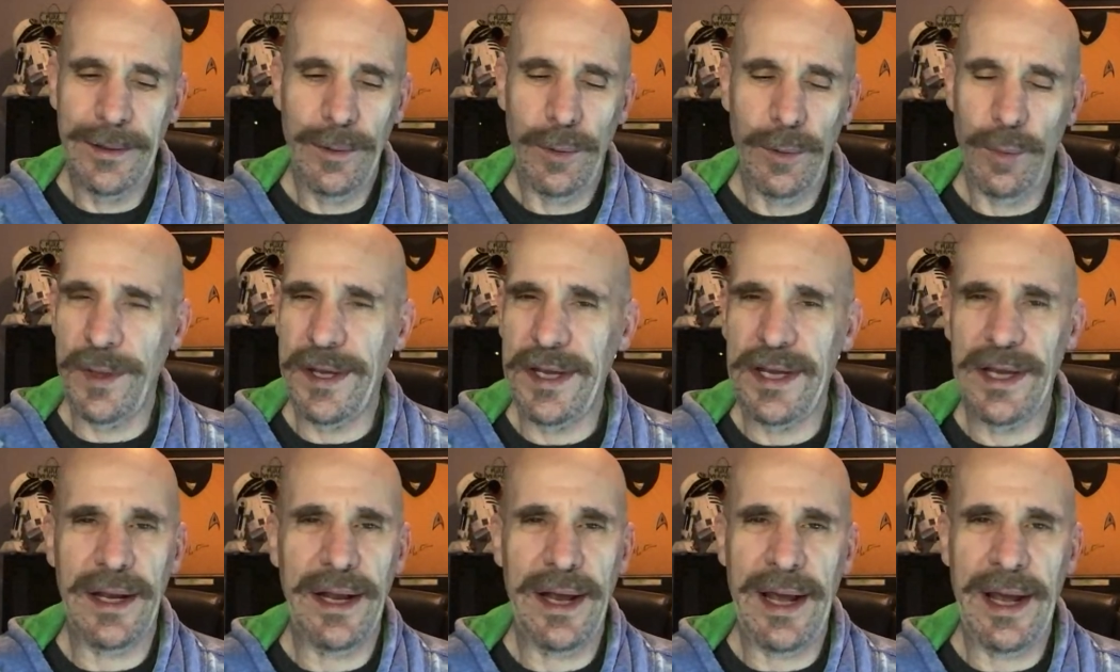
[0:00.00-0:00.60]

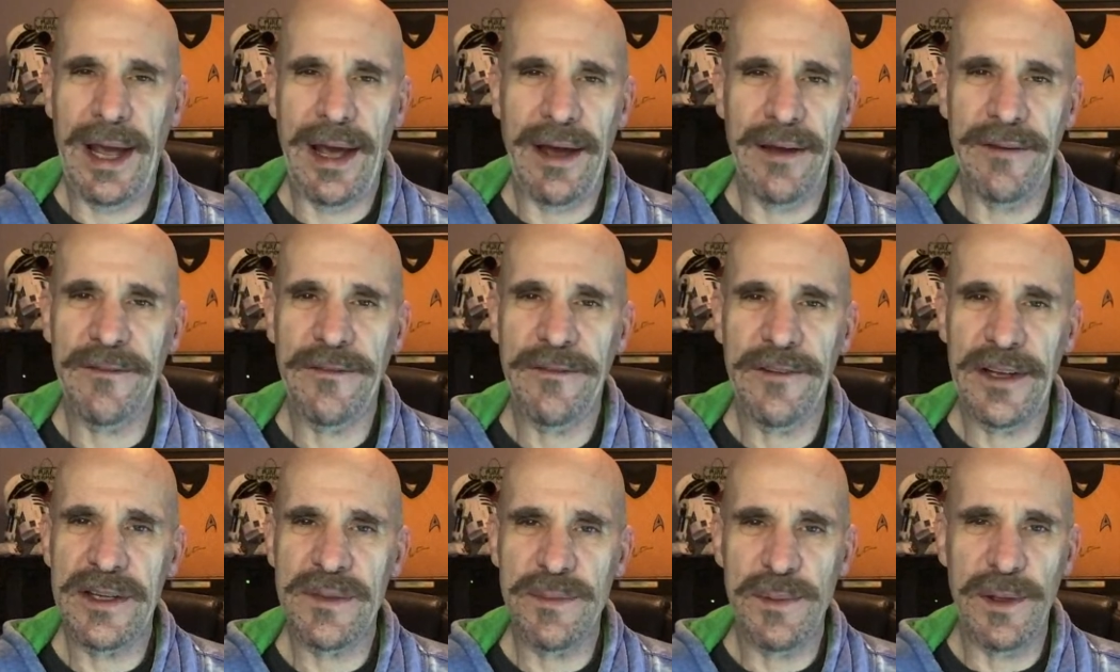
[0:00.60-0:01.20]
week and a half
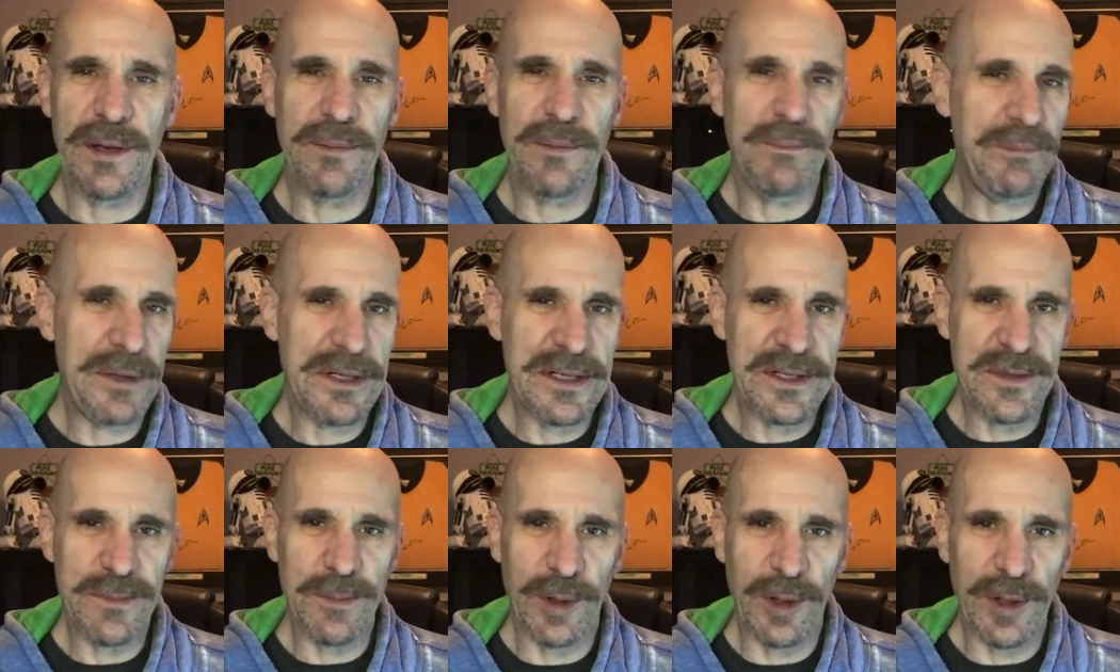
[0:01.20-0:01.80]
has been
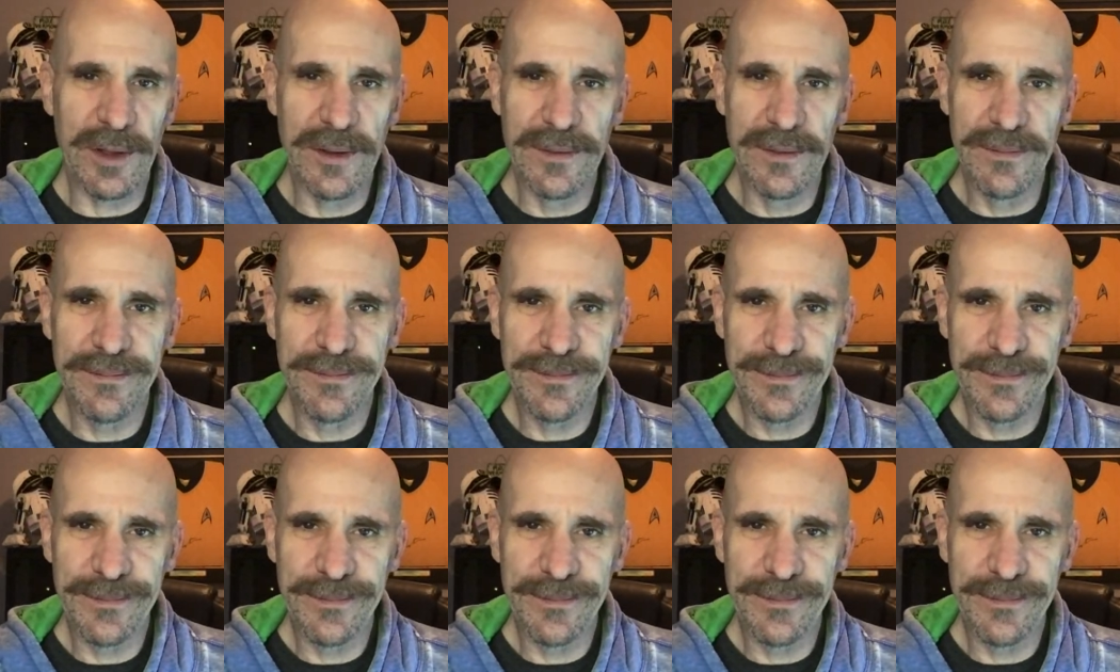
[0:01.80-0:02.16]
abysmal.